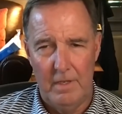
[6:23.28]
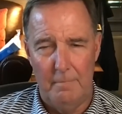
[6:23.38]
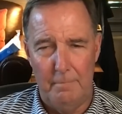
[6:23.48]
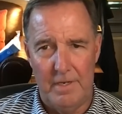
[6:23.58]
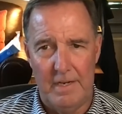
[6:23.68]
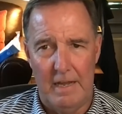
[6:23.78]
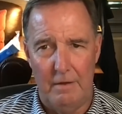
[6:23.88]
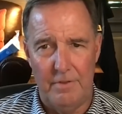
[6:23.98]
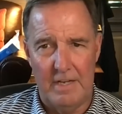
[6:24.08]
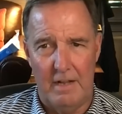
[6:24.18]
have been
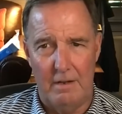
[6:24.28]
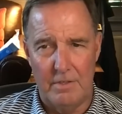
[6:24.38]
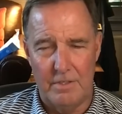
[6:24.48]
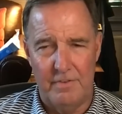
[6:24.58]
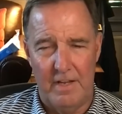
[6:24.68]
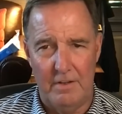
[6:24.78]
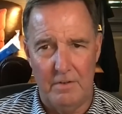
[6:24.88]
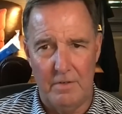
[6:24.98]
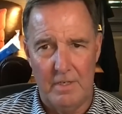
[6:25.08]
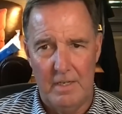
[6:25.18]
how the dollar is
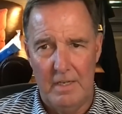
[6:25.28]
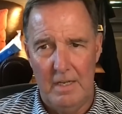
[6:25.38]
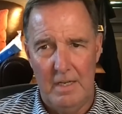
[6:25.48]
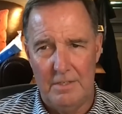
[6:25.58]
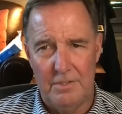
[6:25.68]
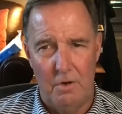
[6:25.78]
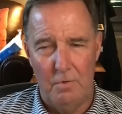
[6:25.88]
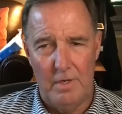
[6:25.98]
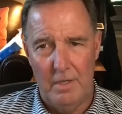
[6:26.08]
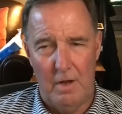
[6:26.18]
valued.
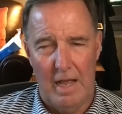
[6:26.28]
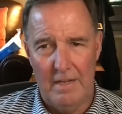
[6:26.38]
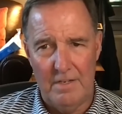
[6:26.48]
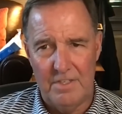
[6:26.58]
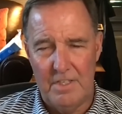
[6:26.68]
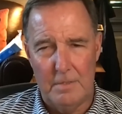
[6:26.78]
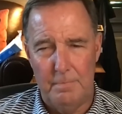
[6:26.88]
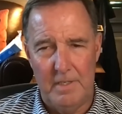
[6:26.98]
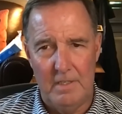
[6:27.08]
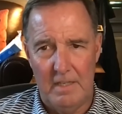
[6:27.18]
So, I could see us
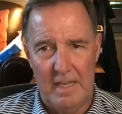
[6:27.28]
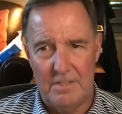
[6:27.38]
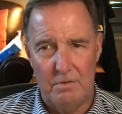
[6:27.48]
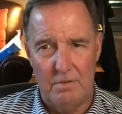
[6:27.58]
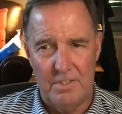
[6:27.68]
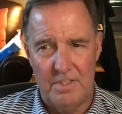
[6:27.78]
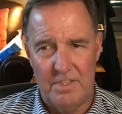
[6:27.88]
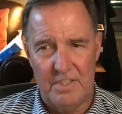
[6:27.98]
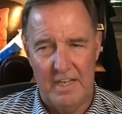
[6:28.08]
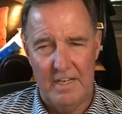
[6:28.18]
being the last currency
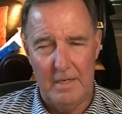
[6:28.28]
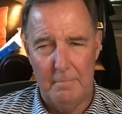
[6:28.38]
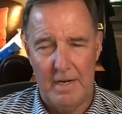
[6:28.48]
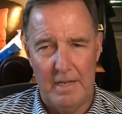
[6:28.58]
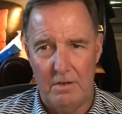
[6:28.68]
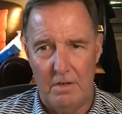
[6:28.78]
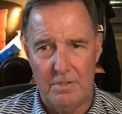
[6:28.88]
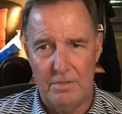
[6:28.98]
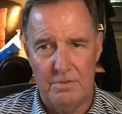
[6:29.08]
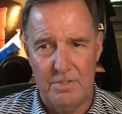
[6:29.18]
standing, but I could
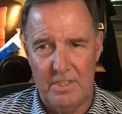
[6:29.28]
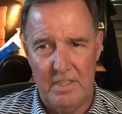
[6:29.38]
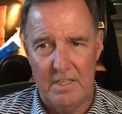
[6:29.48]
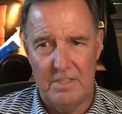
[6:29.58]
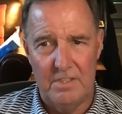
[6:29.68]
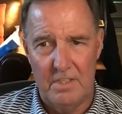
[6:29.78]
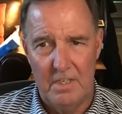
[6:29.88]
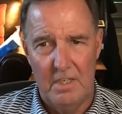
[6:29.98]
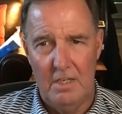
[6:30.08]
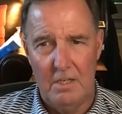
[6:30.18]
also see us
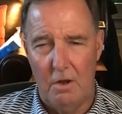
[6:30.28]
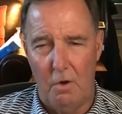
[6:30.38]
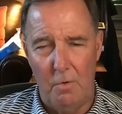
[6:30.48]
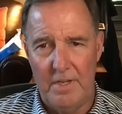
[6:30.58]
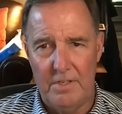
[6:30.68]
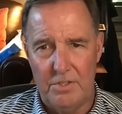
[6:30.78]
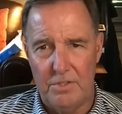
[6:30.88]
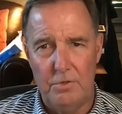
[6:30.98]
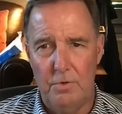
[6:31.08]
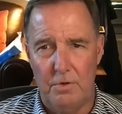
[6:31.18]
going
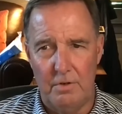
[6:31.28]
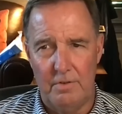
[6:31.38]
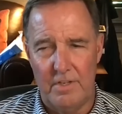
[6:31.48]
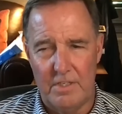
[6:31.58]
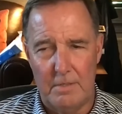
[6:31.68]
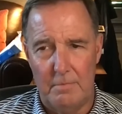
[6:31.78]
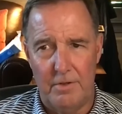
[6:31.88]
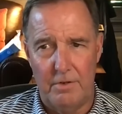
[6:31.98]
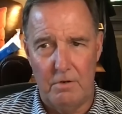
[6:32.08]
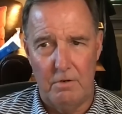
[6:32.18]
sooner than some
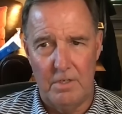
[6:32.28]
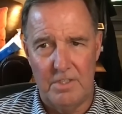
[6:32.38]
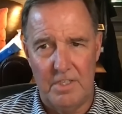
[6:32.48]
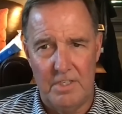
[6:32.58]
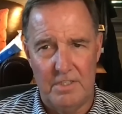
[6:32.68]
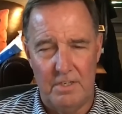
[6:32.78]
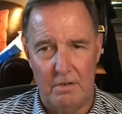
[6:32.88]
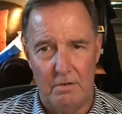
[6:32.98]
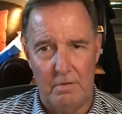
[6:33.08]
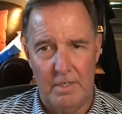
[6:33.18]
other currencies that
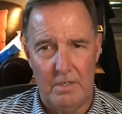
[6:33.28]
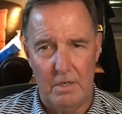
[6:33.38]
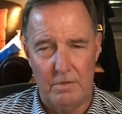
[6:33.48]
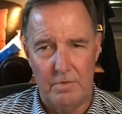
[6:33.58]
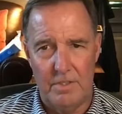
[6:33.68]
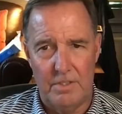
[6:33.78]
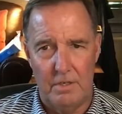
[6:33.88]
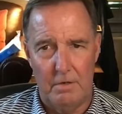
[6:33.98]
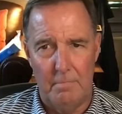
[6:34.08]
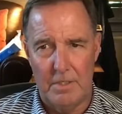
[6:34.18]
are in countries
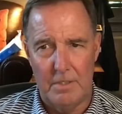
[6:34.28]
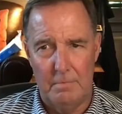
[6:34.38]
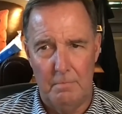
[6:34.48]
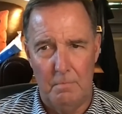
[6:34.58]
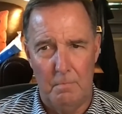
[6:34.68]
that are much